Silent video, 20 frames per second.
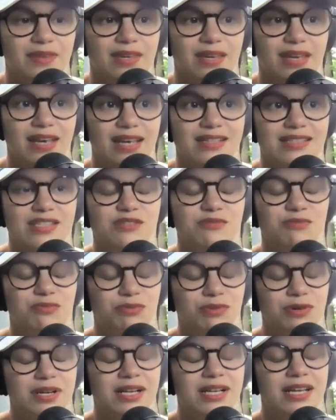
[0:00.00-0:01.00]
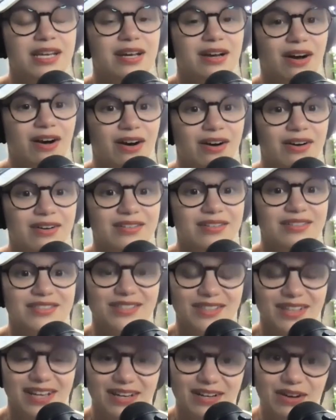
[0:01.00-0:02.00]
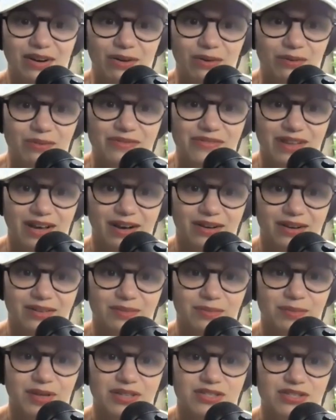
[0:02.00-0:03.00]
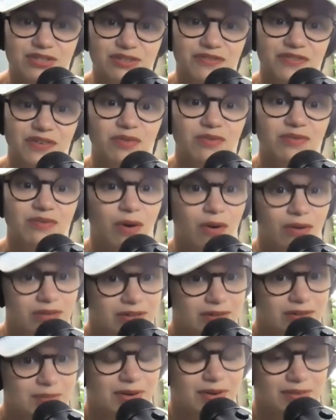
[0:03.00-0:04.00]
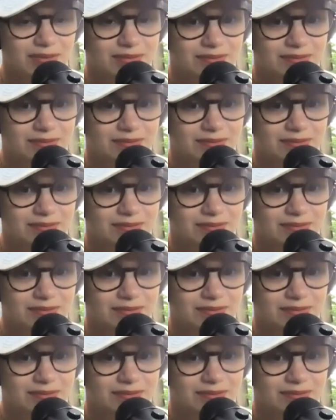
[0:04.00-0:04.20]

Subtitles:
it's really hard to let go of that because you feel vulnerable.